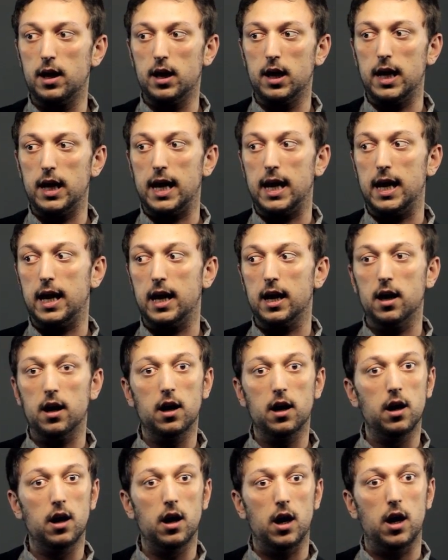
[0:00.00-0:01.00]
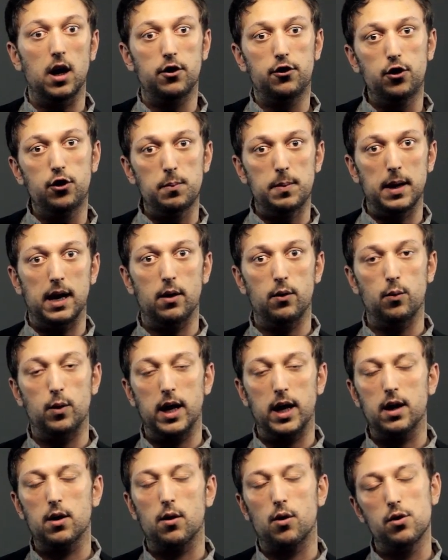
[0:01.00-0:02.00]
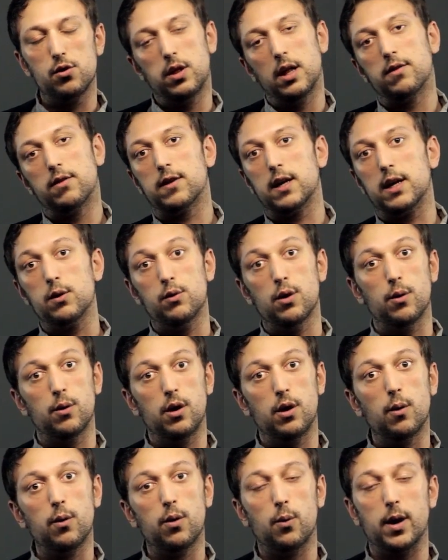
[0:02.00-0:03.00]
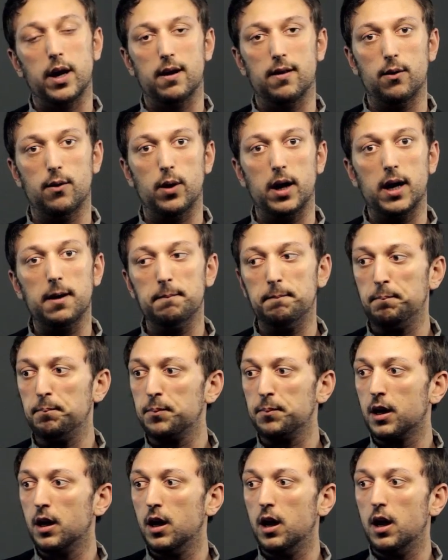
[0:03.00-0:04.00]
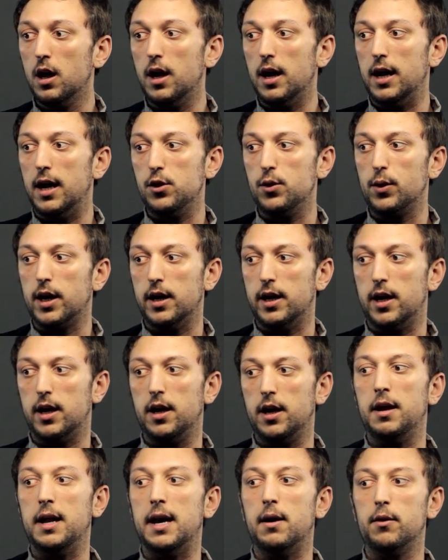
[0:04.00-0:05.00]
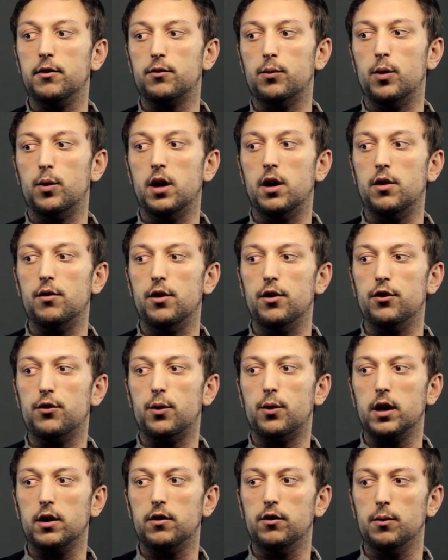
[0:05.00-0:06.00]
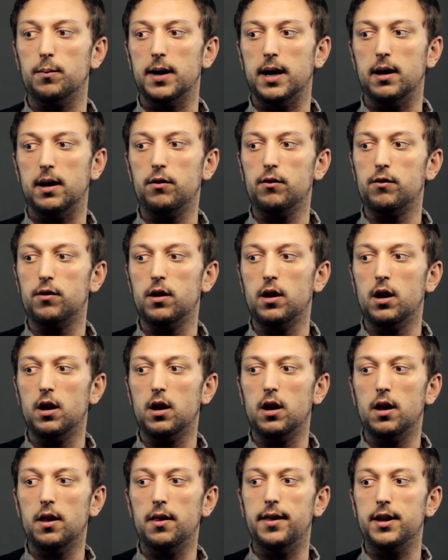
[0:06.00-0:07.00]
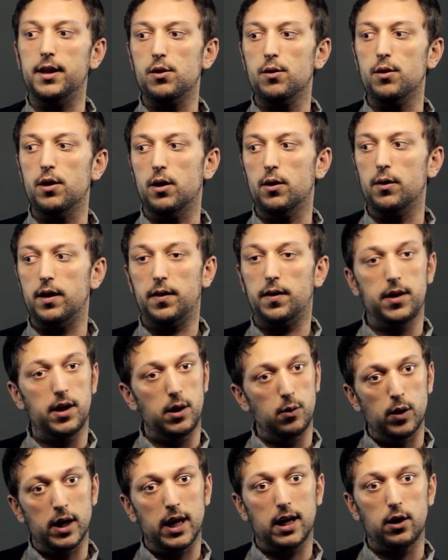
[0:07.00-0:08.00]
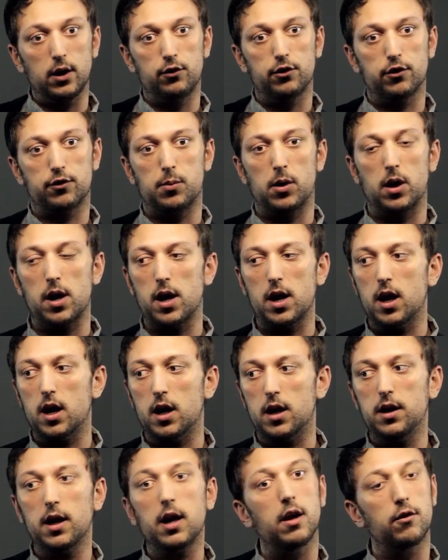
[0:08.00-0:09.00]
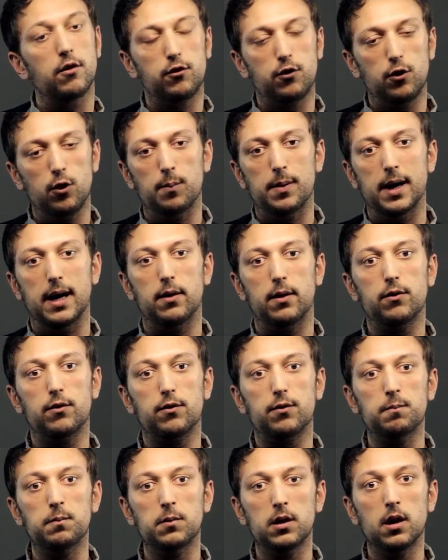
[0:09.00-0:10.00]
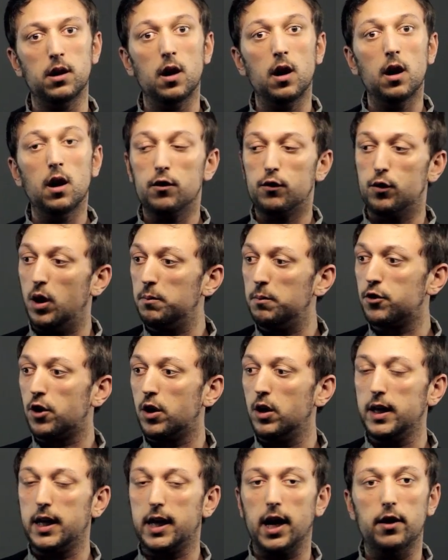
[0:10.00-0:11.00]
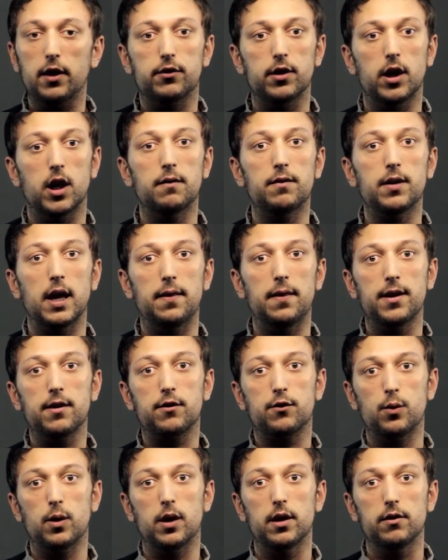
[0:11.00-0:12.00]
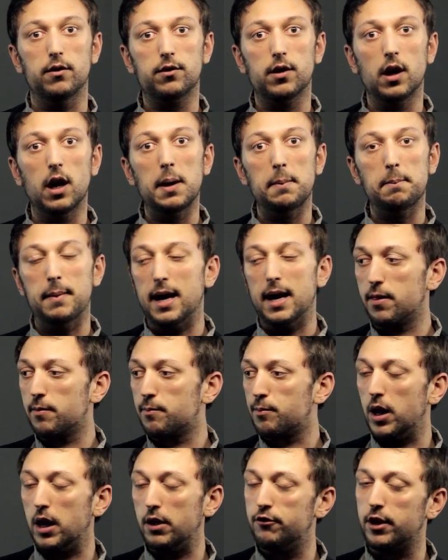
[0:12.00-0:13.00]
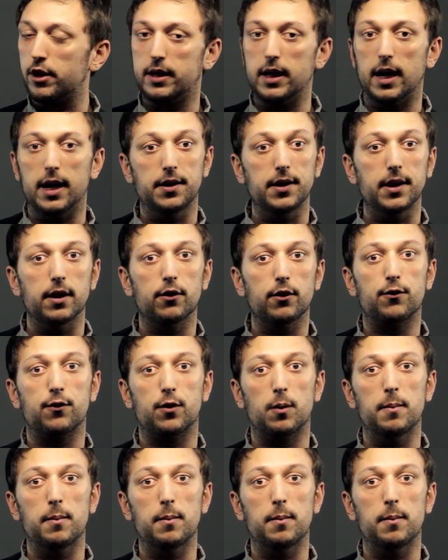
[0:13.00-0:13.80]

a 2-pound weight, or let's say you don't know the weight of the weight, and you get on and now it's 122 pounds, then you know that the weight you just brought on is 2 pounds. So I'm Charlie Kasov, and this was Math Project Ideas for